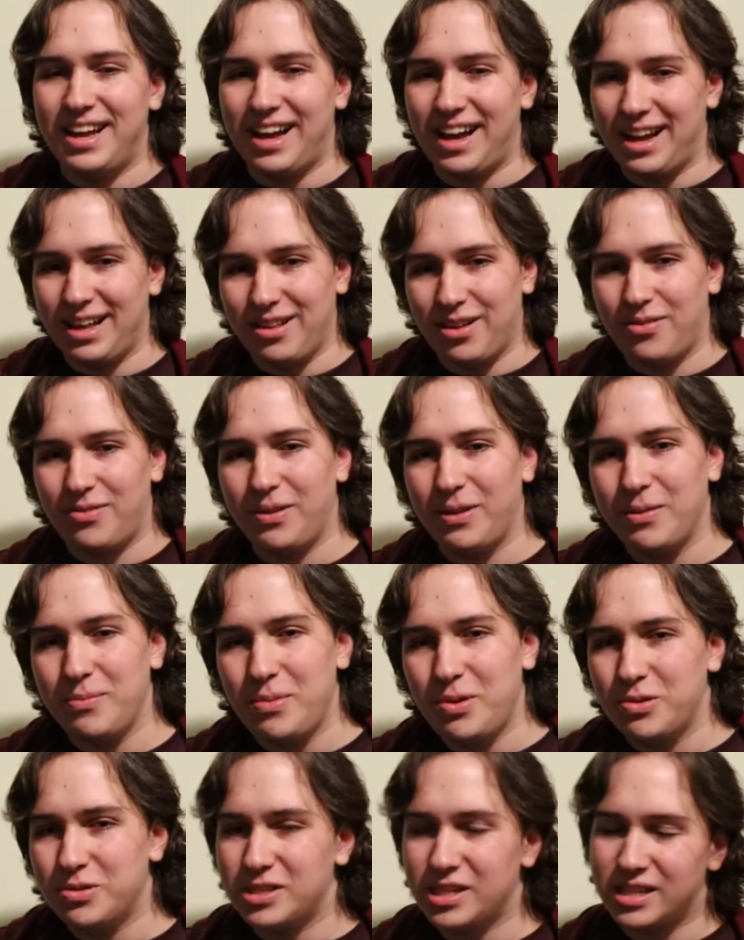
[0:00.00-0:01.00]
I love all the
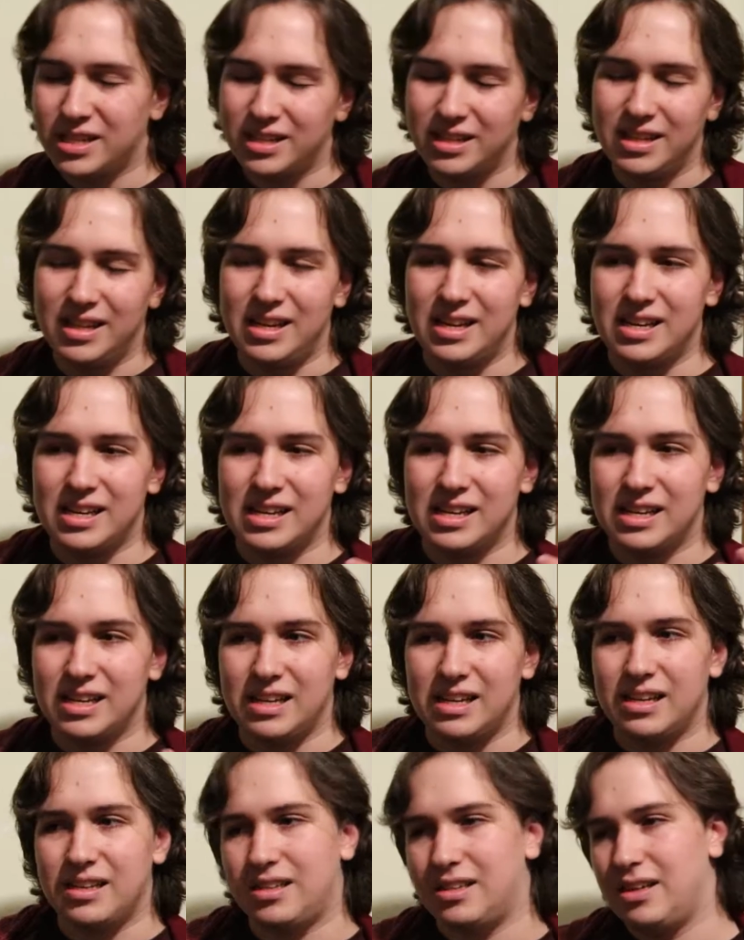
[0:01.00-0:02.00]
music,
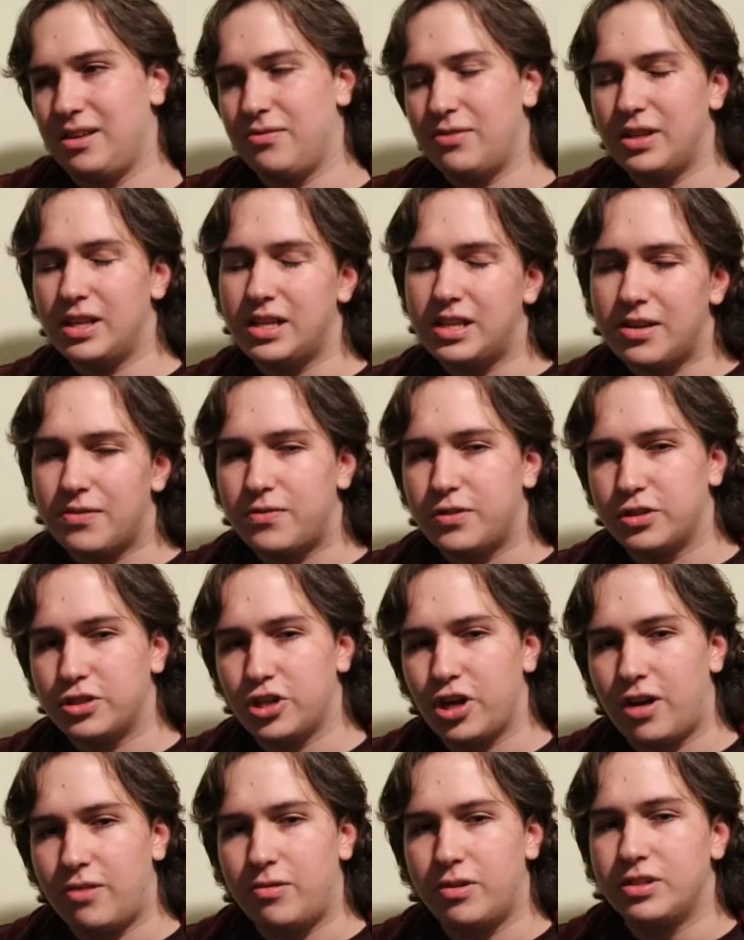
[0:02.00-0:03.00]
even the different
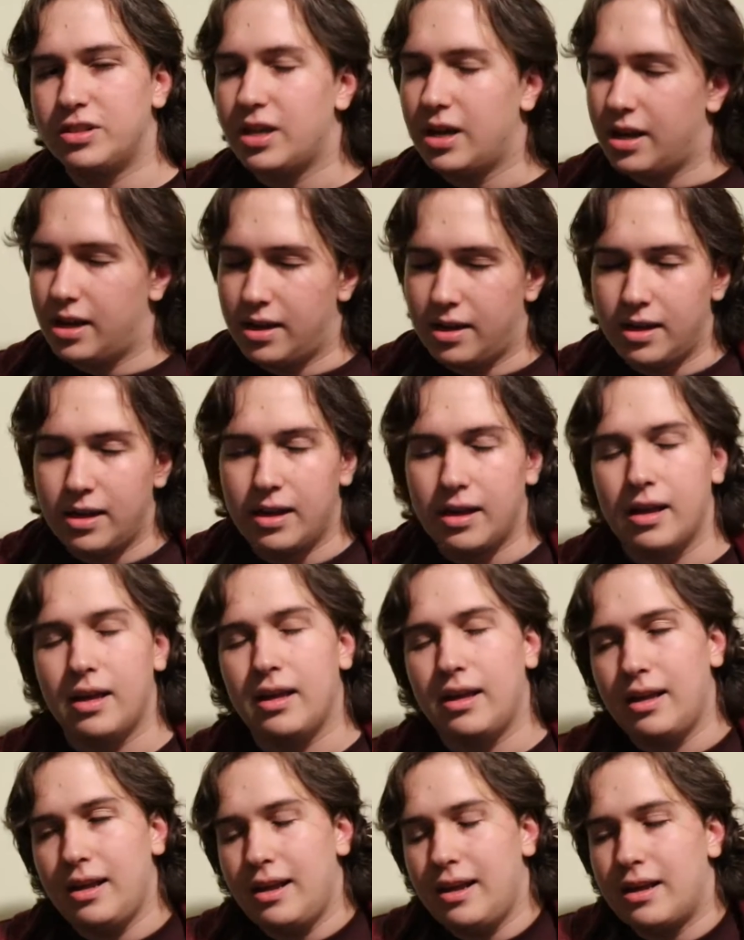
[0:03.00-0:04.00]
genres.
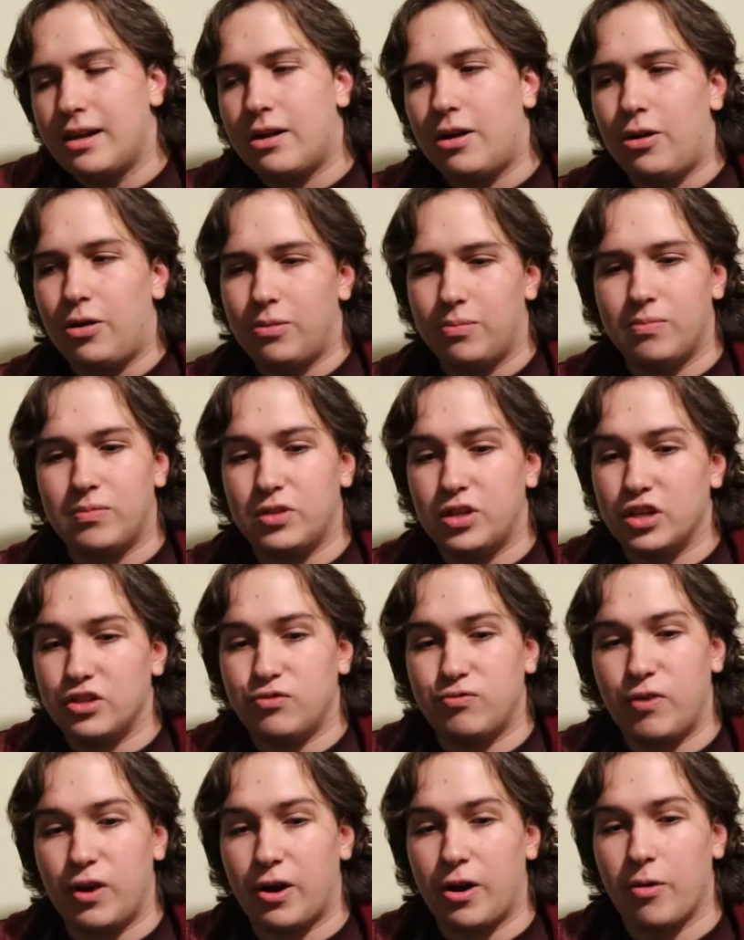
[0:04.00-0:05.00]
It all
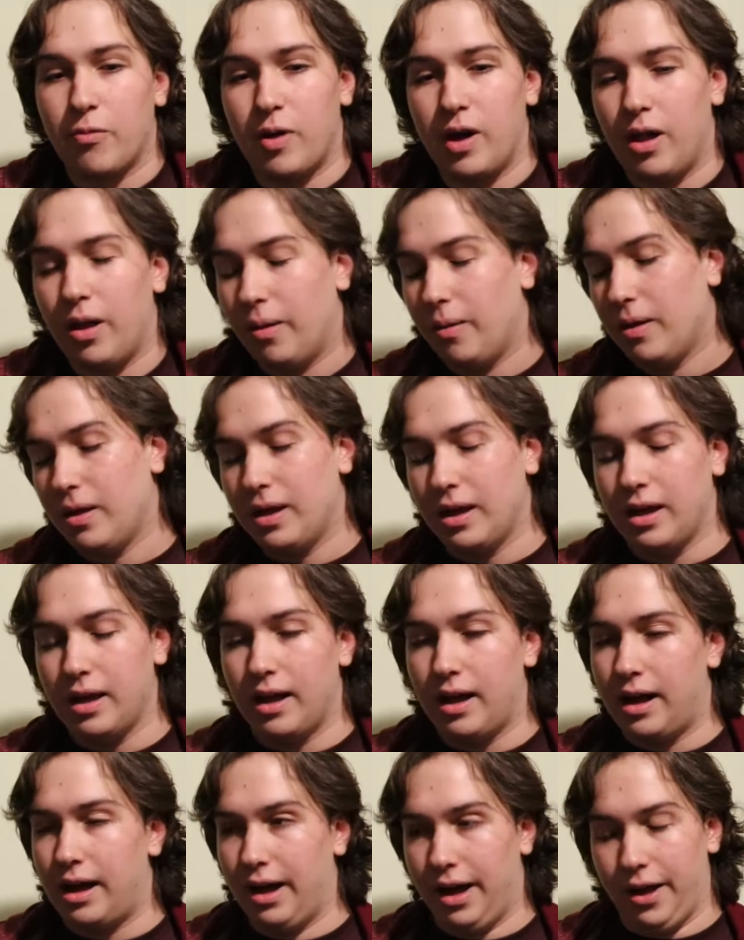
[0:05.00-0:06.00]
does very well.
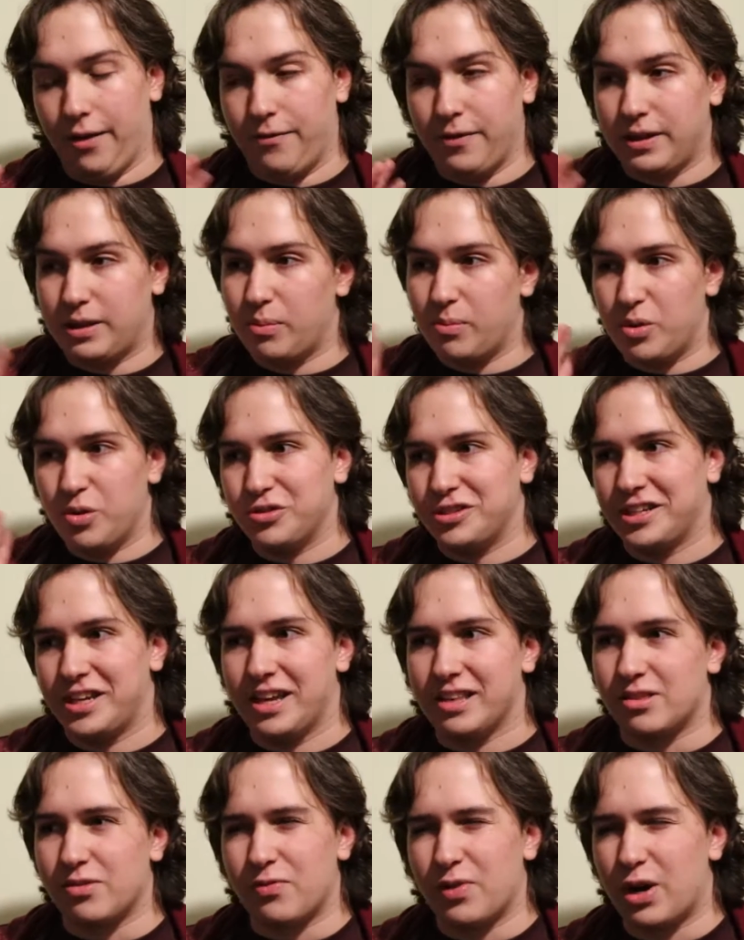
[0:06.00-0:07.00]
I think the music
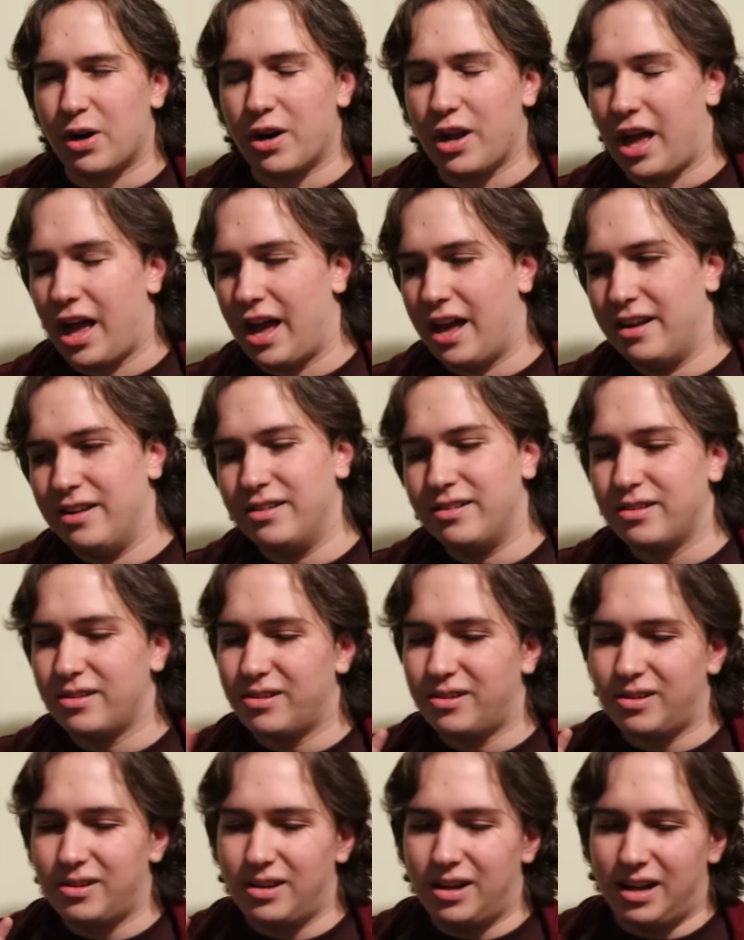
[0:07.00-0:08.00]
at the very end,
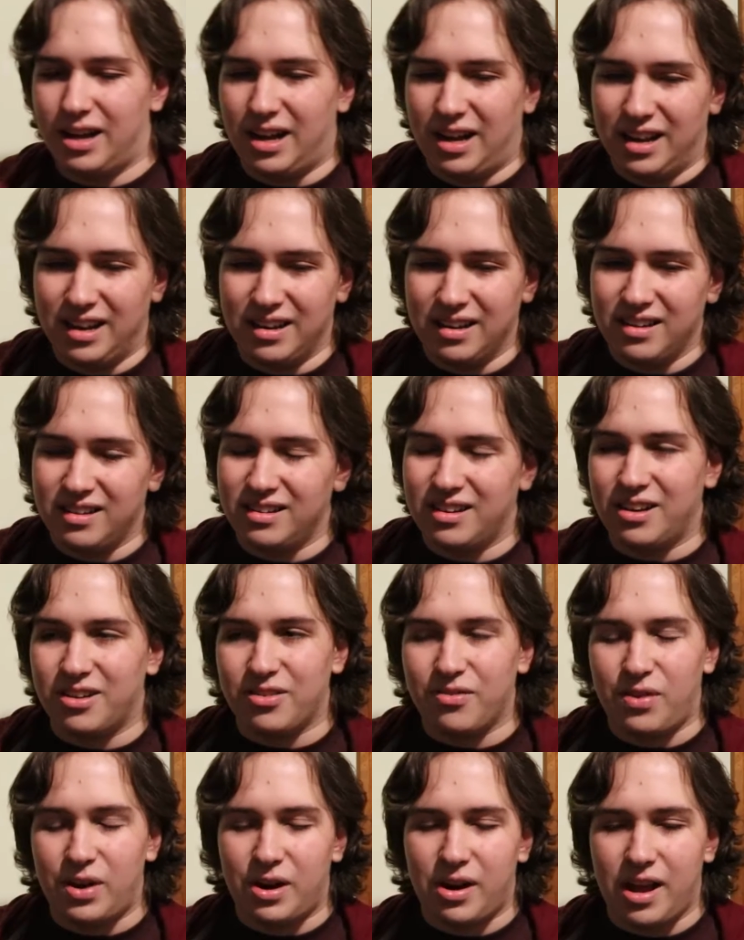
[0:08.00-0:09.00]
near
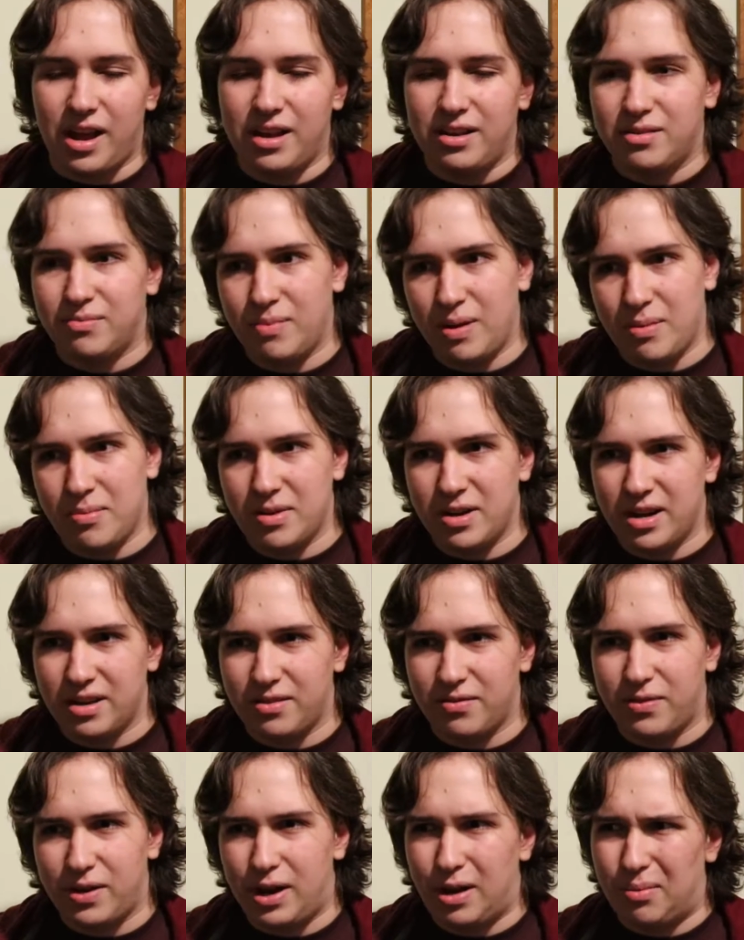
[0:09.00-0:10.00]
the very end, maybe not
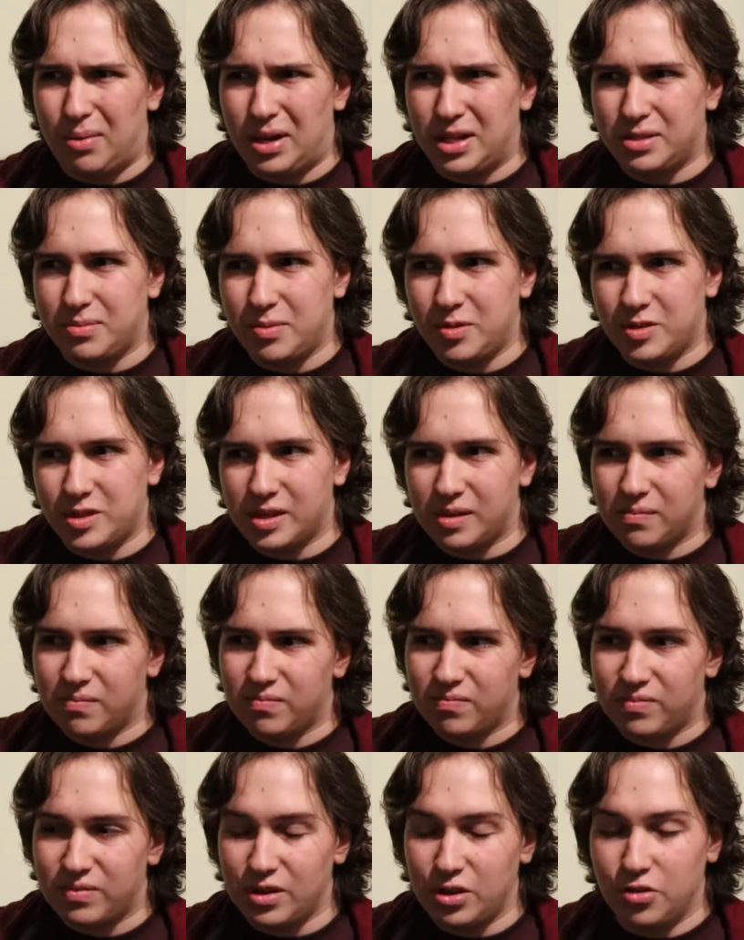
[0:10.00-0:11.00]
the final boss music,
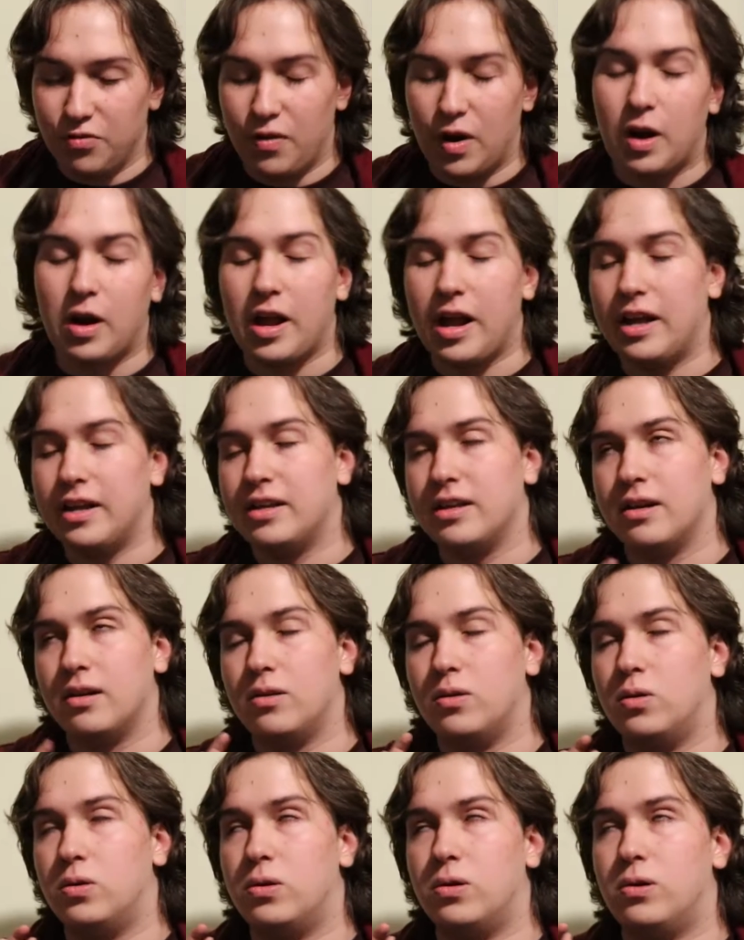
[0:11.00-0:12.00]
near the very end,
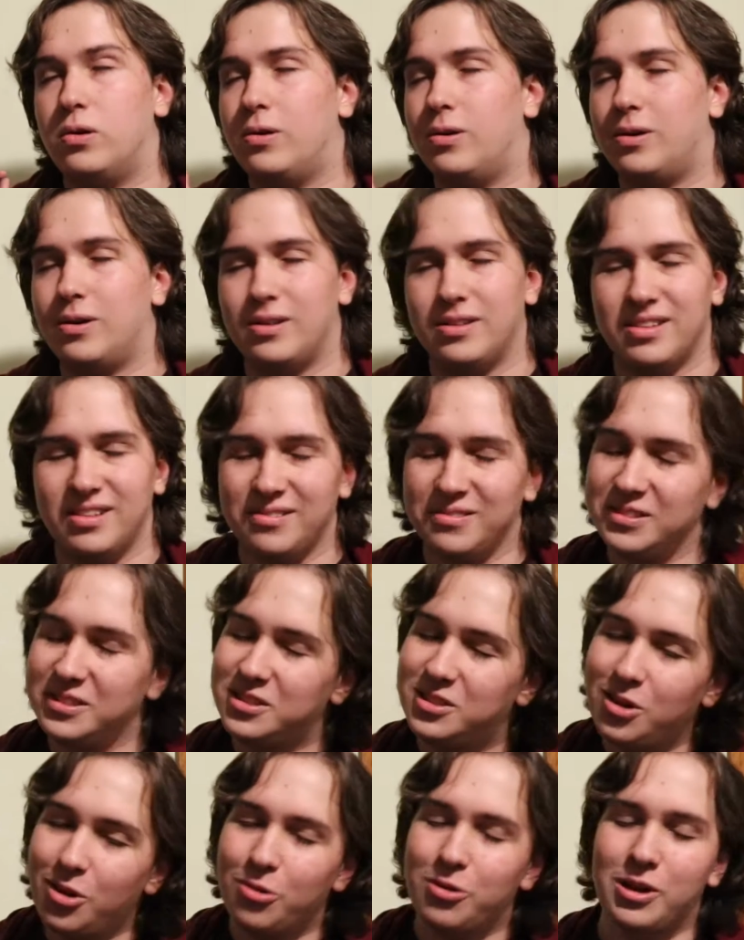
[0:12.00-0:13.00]
oh, that was
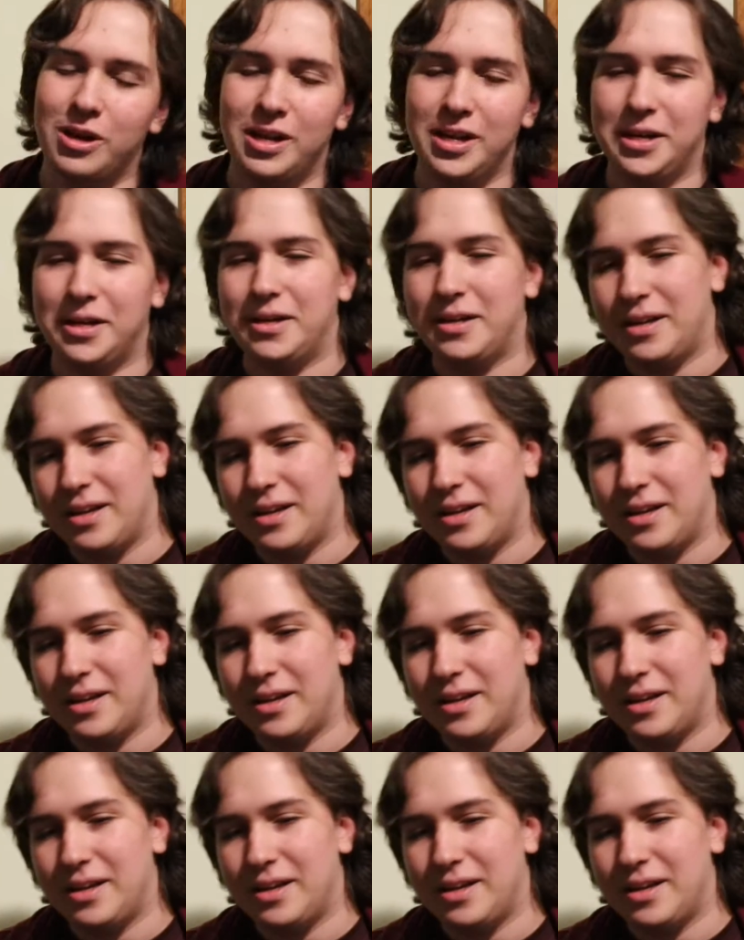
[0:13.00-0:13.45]
so good.